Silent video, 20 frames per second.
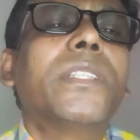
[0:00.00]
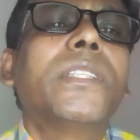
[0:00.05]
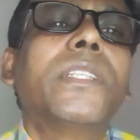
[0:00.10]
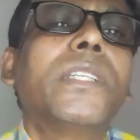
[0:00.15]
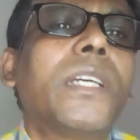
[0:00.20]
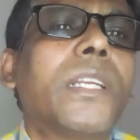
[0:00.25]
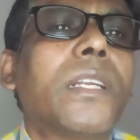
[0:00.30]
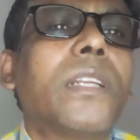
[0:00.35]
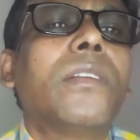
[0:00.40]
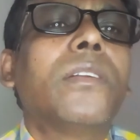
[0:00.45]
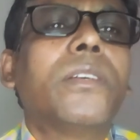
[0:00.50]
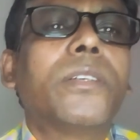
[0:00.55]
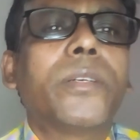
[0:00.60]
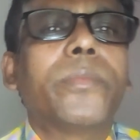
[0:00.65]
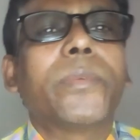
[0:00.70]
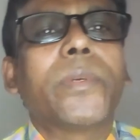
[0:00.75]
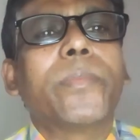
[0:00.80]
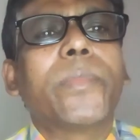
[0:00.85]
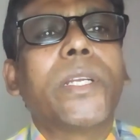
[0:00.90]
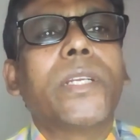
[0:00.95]
There are a lot
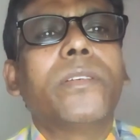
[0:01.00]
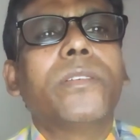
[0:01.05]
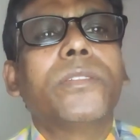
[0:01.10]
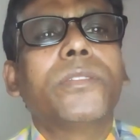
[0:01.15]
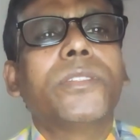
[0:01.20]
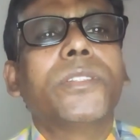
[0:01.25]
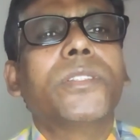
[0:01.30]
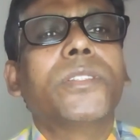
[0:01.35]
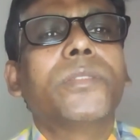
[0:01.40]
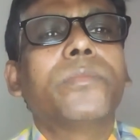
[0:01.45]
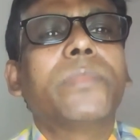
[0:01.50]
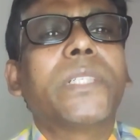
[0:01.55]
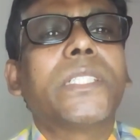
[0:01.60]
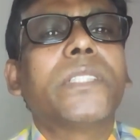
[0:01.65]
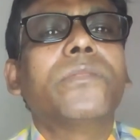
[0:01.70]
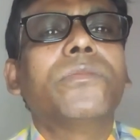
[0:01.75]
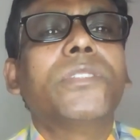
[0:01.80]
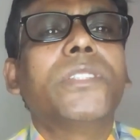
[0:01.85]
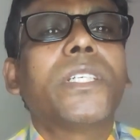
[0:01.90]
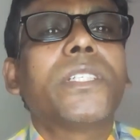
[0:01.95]
of amyloidosis, but
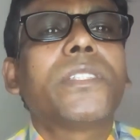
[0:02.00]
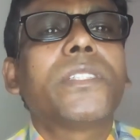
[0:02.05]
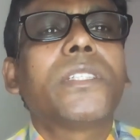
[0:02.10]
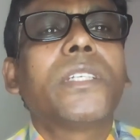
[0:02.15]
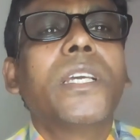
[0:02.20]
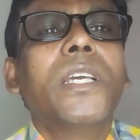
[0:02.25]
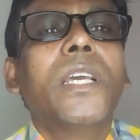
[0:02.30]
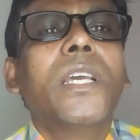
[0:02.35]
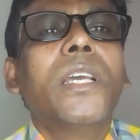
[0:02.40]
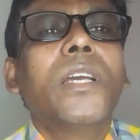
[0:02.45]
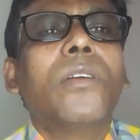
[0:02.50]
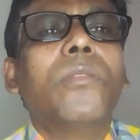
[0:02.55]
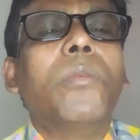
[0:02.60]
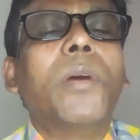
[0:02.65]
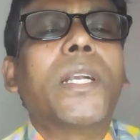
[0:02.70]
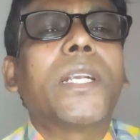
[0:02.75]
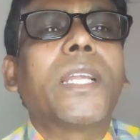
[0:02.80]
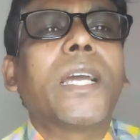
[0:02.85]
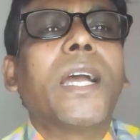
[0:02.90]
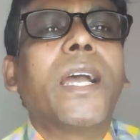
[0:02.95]
if just
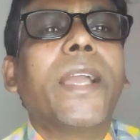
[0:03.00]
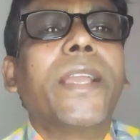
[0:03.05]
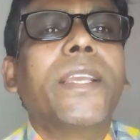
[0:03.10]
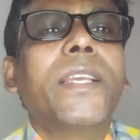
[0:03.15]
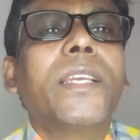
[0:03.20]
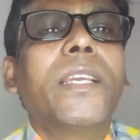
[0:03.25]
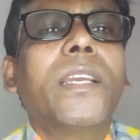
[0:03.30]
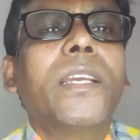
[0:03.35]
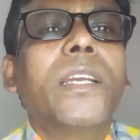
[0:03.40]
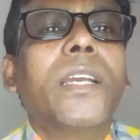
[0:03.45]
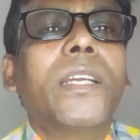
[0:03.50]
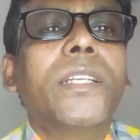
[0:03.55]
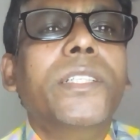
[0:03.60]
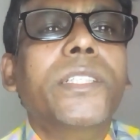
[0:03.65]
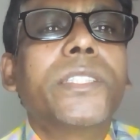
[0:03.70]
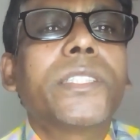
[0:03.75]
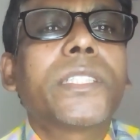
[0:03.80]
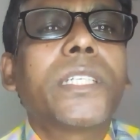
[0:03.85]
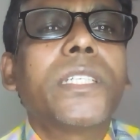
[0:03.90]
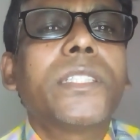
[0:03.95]
what I
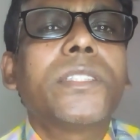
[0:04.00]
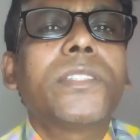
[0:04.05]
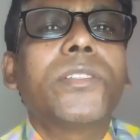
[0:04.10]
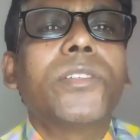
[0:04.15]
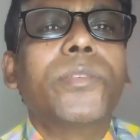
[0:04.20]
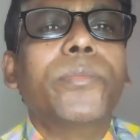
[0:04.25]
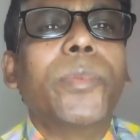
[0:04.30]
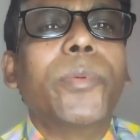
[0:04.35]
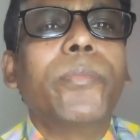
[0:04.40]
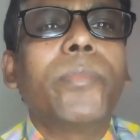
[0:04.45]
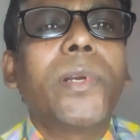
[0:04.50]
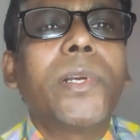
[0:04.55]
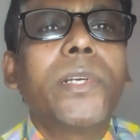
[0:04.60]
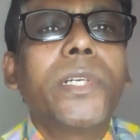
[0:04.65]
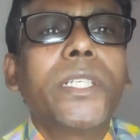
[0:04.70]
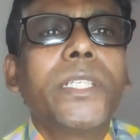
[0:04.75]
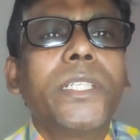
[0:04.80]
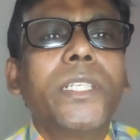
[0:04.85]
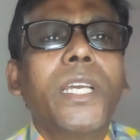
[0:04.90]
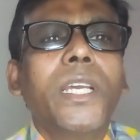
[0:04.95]
discuss, remember
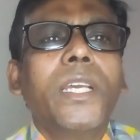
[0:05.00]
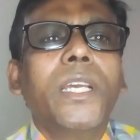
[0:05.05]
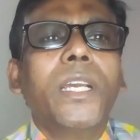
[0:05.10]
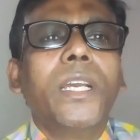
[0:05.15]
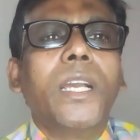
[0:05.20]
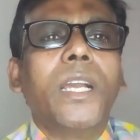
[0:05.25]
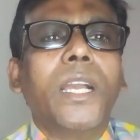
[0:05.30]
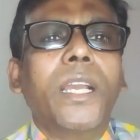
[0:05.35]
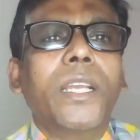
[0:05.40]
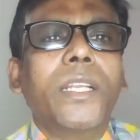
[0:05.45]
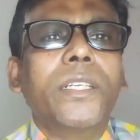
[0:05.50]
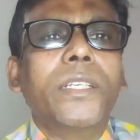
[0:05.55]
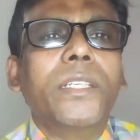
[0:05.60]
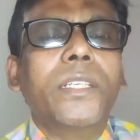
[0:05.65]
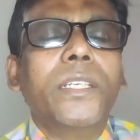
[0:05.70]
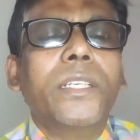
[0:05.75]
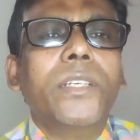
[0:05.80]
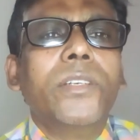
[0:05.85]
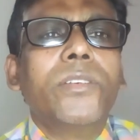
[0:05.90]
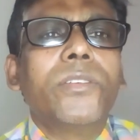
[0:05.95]
it
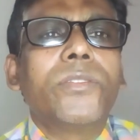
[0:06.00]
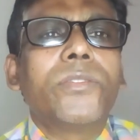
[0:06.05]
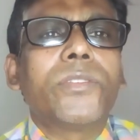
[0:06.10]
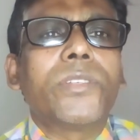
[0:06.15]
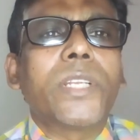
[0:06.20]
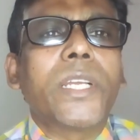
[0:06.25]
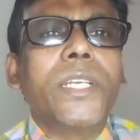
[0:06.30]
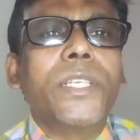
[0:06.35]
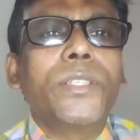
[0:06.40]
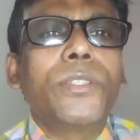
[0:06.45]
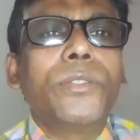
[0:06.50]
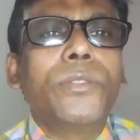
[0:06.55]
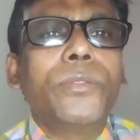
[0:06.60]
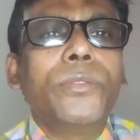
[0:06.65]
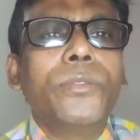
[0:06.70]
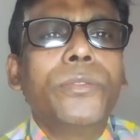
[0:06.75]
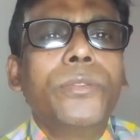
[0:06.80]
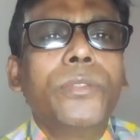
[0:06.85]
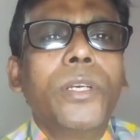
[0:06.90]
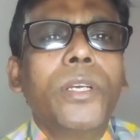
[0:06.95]
and try
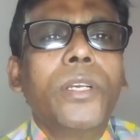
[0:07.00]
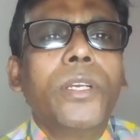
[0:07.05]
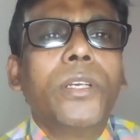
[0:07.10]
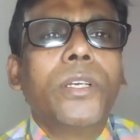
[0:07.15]
to